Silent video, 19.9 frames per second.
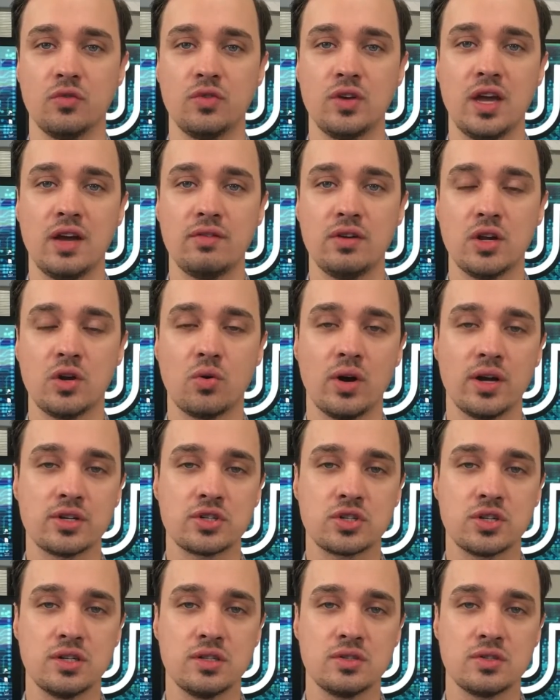if you have any
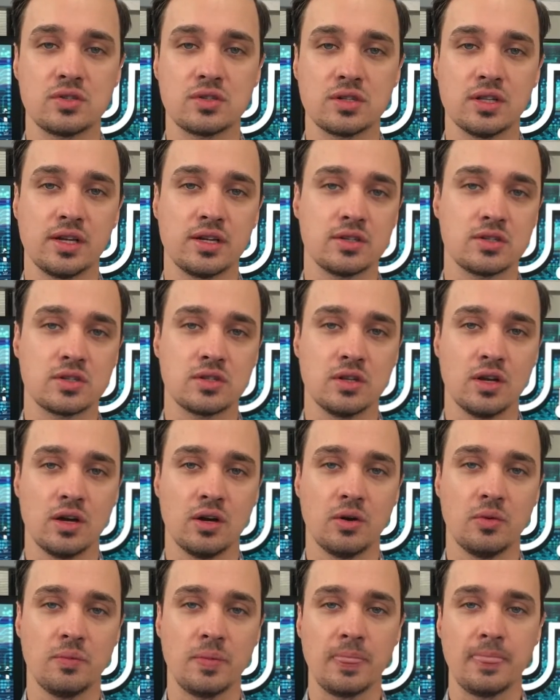questions, let us
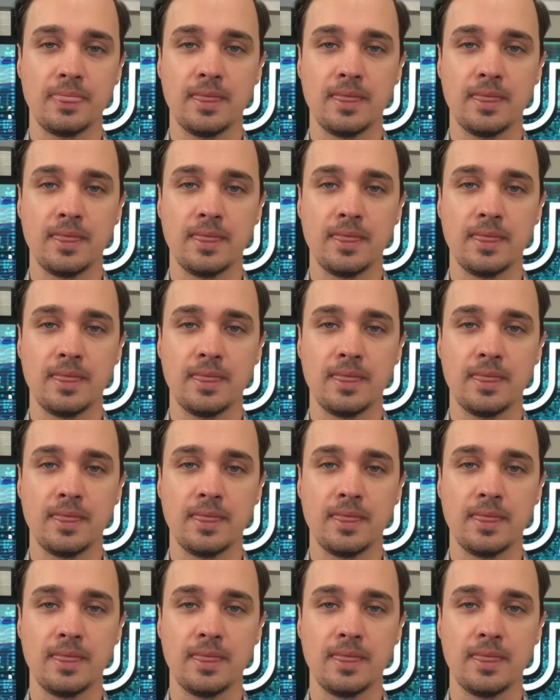know,